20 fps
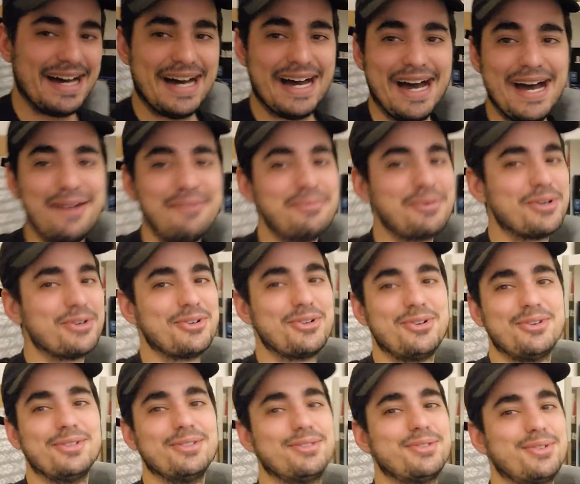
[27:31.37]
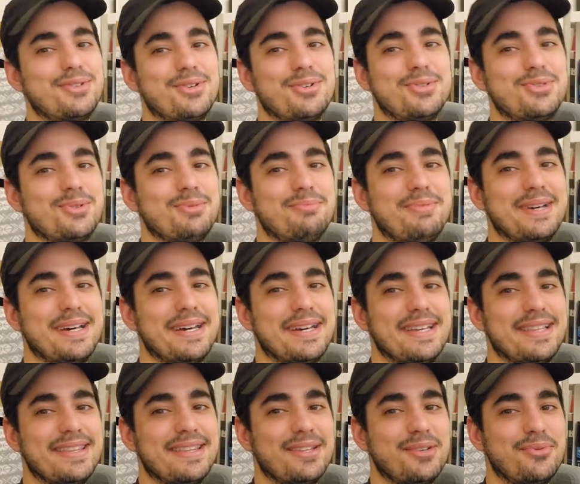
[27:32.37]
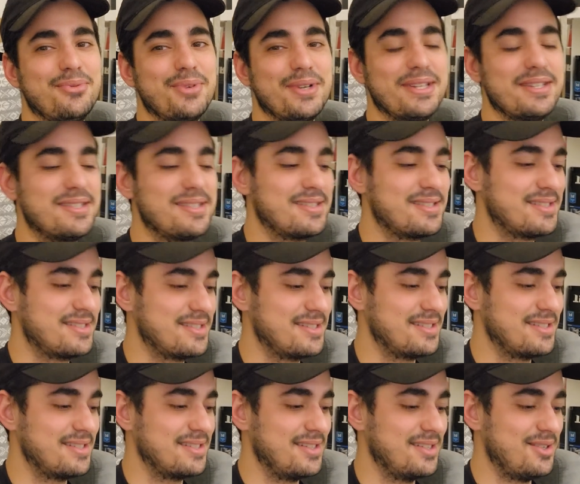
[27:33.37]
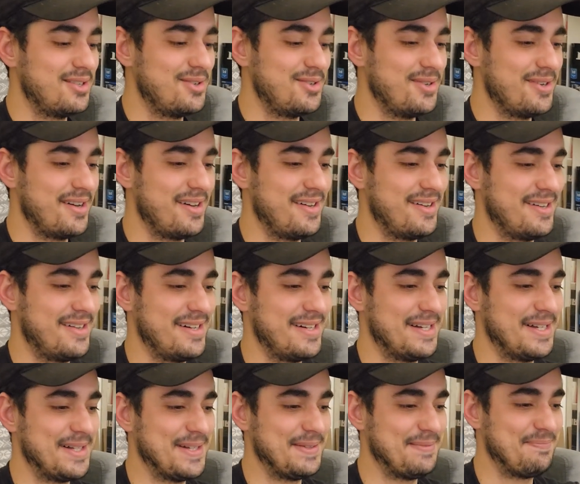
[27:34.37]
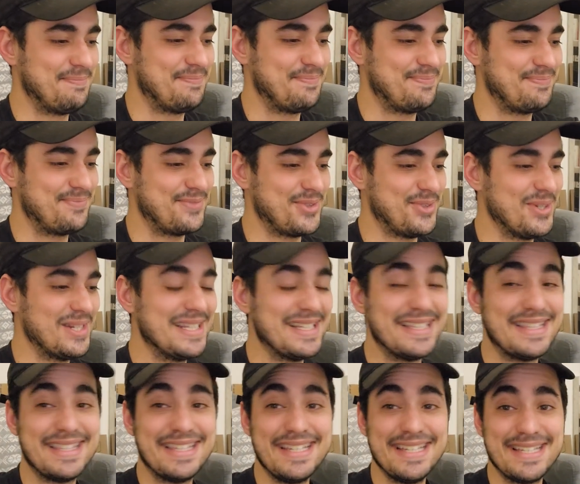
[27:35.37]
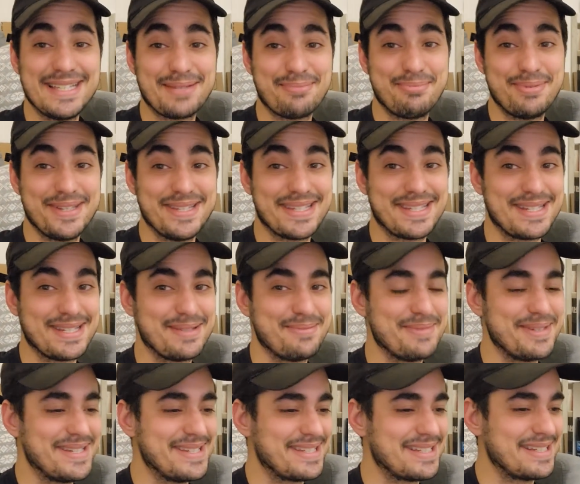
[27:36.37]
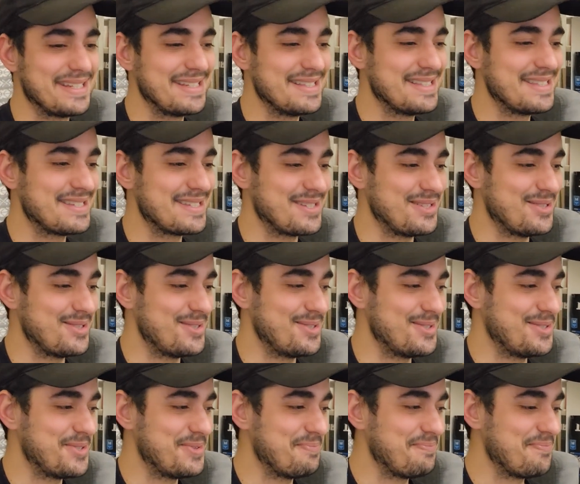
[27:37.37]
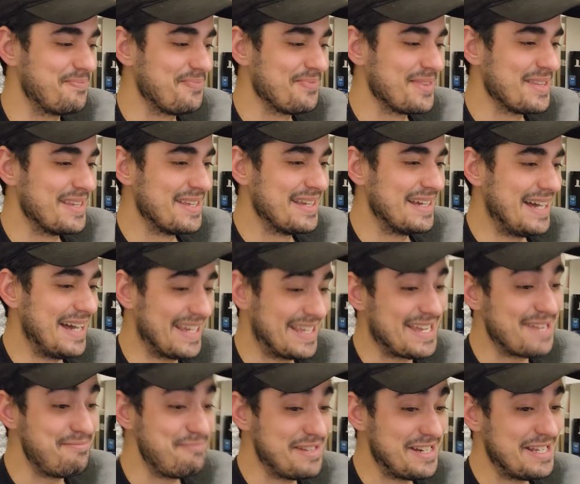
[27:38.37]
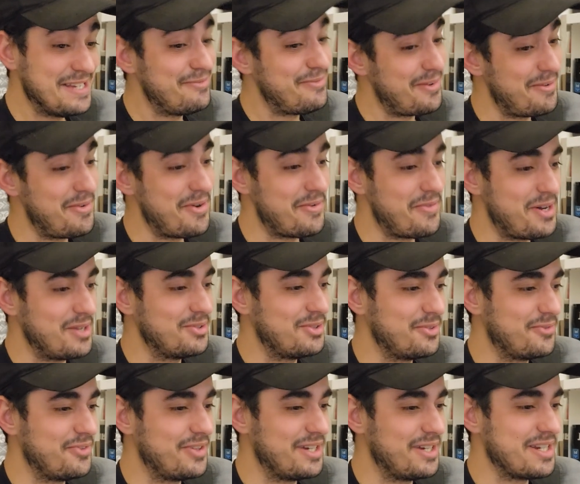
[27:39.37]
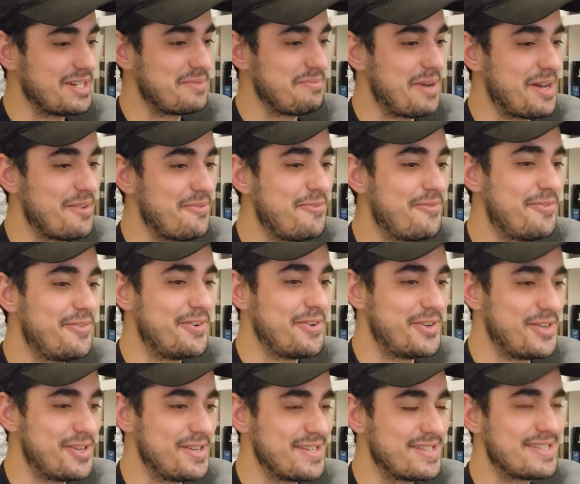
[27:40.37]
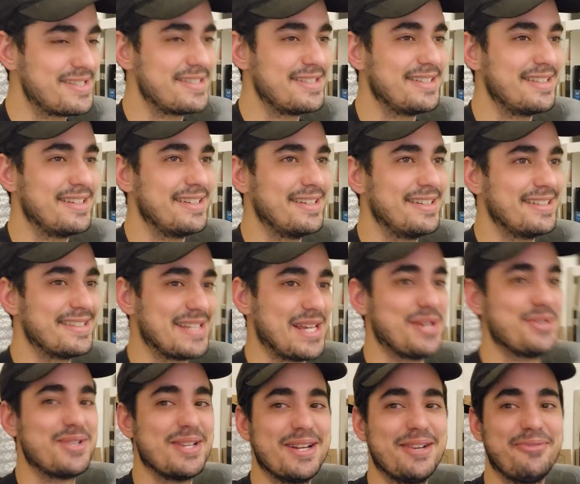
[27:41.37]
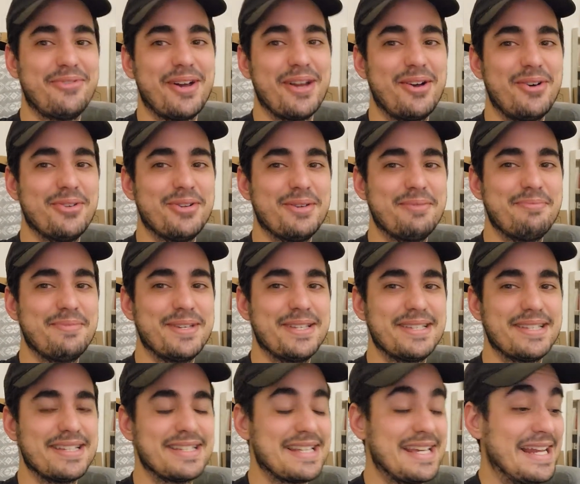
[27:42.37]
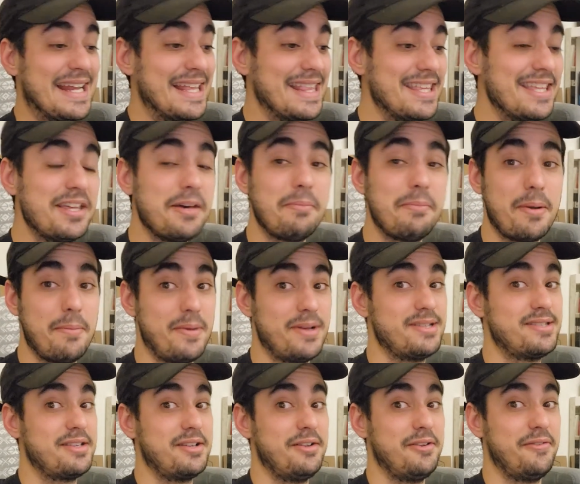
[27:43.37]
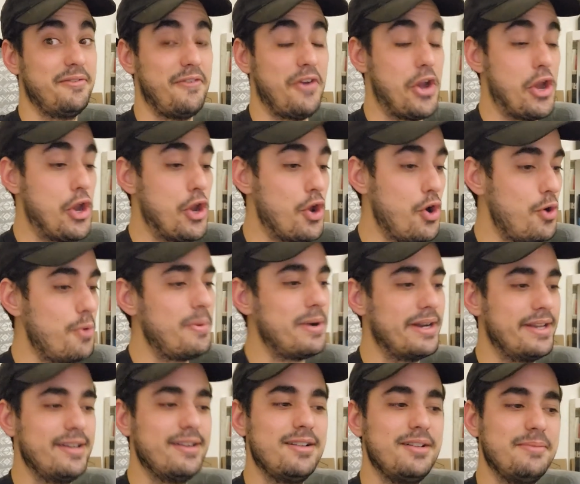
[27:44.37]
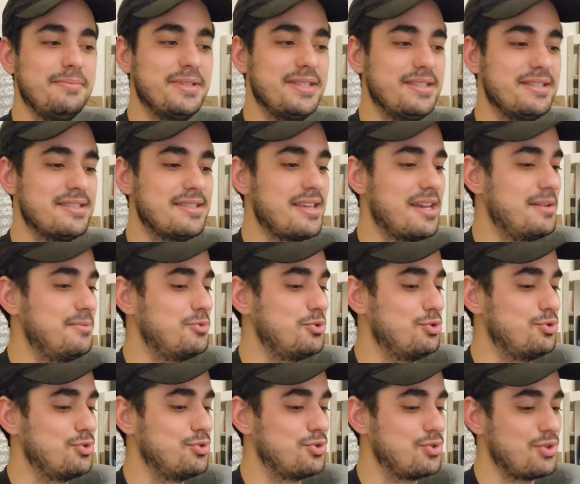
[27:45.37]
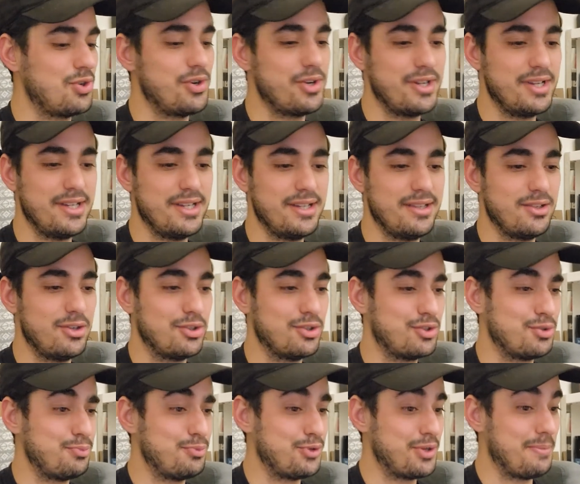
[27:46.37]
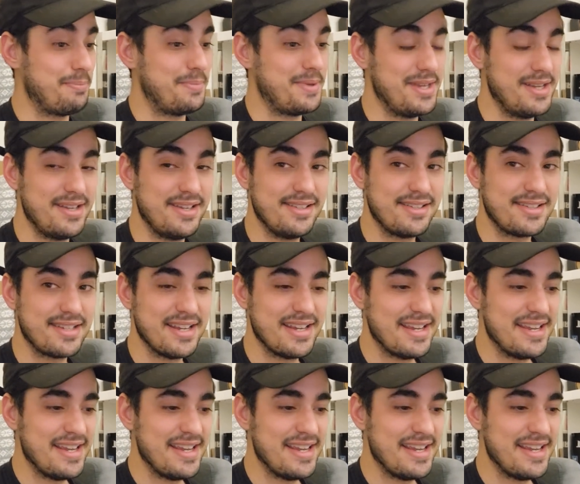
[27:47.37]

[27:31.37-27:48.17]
I'm not going to go to bed with uh, only these pieces missing, so I can't believe I'm about to finish my first 1,500 pieces and I did it by myself. Nobody helped me this time to do sorting or to put a piece.